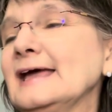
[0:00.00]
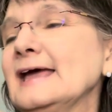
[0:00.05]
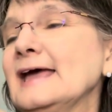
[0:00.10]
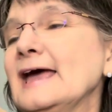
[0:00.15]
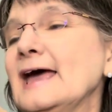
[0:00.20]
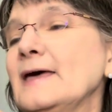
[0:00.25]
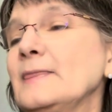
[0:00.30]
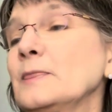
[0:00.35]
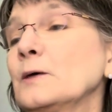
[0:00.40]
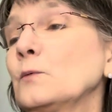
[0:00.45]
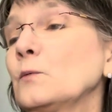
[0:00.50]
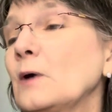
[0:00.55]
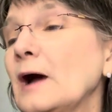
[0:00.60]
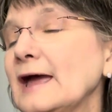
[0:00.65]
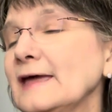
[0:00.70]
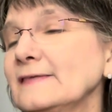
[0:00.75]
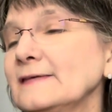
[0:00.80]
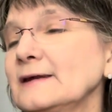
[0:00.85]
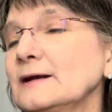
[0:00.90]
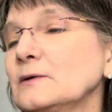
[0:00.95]
And the
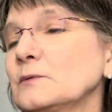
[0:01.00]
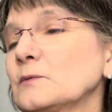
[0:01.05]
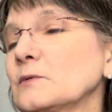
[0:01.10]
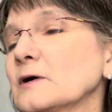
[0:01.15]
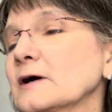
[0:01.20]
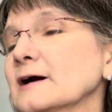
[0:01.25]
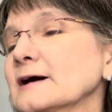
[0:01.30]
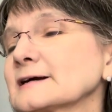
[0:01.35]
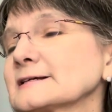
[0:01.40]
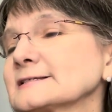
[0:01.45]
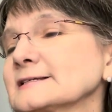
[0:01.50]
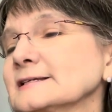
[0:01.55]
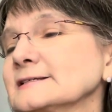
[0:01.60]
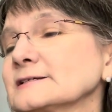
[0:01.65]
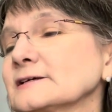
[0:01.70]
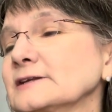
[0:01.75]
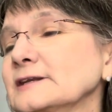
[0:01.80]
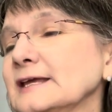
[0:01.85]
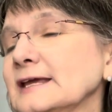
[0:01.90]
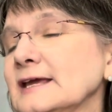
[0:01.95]
way that it works is
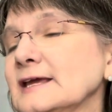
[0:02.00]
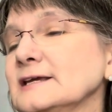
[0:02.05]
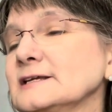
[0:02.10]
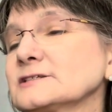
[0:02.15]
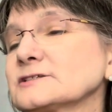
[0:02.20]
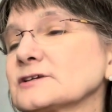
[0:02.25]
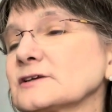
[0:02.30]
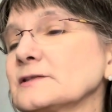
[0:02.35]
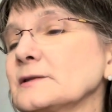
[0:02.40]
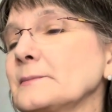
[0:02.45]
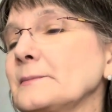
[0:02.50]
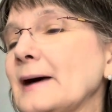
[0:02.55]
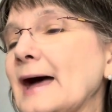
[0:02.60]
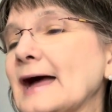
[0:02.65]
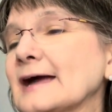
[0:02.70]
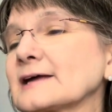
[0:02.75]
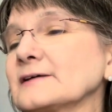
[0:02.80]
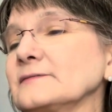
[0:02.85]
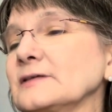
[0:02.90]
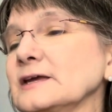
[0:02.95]
on the
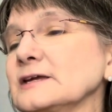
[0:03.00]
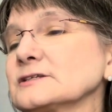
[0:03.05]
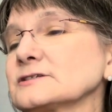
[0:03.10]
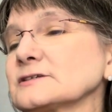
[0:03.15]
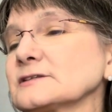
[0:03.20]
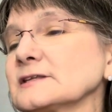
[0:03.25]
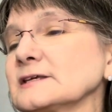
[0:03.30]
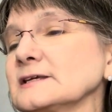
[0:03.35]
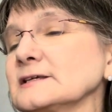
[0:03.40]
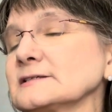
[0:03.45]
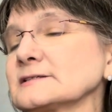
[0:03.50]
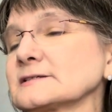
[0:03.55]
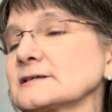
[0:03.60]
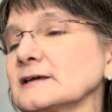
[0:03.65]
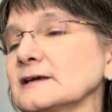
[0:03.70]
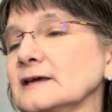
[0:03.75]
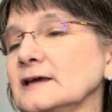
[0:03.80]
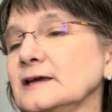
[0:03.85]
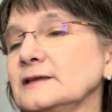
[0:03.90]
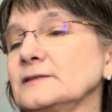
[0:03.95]
back of each of these
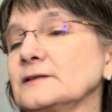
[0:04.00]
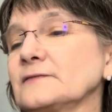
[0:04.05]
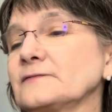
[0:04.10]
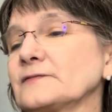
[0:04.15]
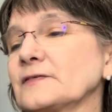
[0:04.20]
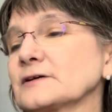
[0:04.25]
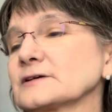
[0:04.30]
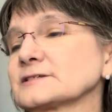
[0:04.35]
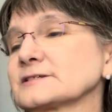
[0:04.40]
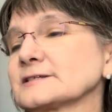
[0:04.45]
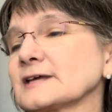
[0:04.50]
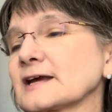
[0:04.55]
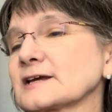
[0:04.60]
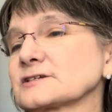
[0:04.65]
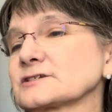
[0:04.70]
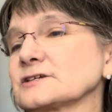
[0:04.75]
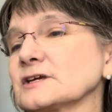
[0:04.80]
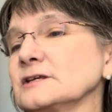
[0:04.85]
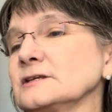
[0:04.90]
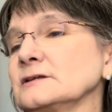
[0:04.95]
in the first
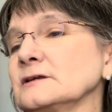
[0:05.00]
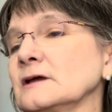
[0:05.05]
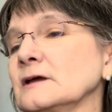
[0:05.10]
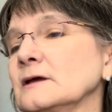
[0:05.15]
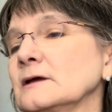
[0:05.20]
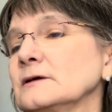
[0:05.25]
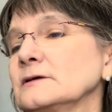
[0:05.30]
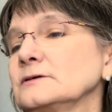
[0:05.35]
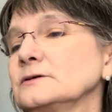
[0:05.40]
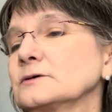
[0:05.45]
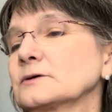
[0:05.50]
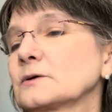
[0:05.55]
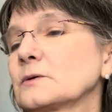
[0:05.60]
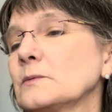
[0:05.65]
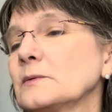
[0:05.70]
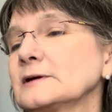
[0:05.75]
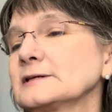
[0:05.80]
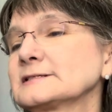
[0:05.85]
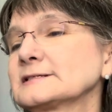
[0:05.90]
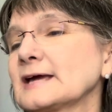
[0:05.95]
section, you're
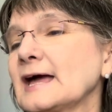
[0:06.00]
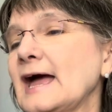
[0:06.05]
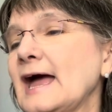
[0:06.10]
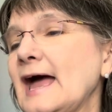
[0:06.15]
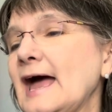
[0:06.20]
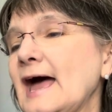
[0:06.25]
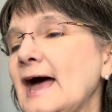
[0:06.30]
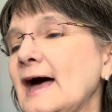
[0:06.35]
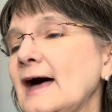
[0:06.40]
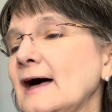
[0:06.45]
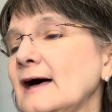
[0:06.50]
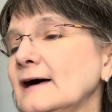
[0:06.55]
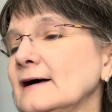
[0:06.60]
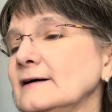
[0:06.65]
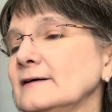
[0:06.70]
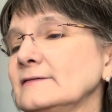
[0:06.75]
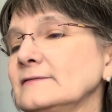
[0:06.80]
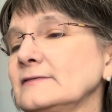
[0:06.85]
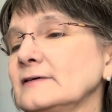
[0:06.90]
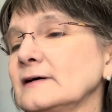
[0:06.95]
going to
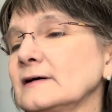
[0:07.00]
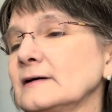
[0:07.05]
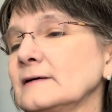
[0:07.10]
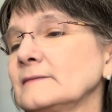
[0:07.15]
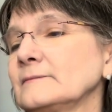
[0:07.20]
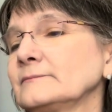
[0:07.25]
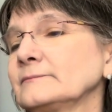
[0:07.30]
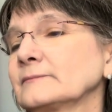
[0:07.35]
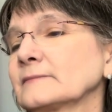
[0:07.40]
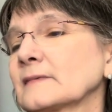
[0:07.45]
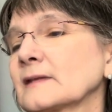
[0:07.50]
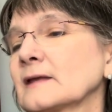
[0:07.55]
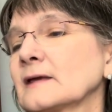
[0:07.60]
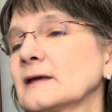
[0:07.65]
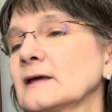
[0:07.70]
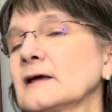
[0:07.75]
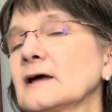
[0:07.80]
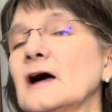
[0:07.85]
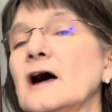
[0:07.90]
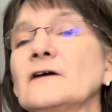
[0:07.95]
have
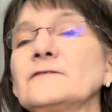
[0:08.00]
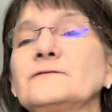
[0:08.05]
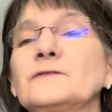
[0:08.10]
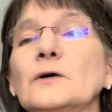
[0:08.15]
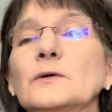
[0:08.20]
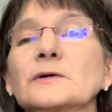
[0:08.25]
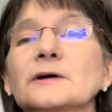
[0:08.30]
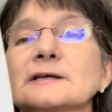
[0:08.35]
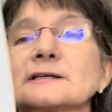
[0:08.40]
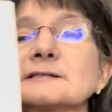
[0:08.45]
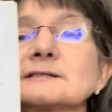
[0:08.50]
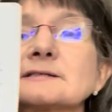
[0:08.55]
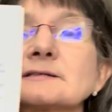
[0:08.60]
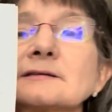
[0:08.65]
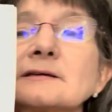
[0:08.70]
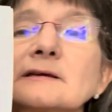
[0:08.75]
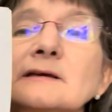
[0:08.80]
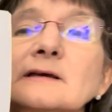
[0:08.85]
a focus.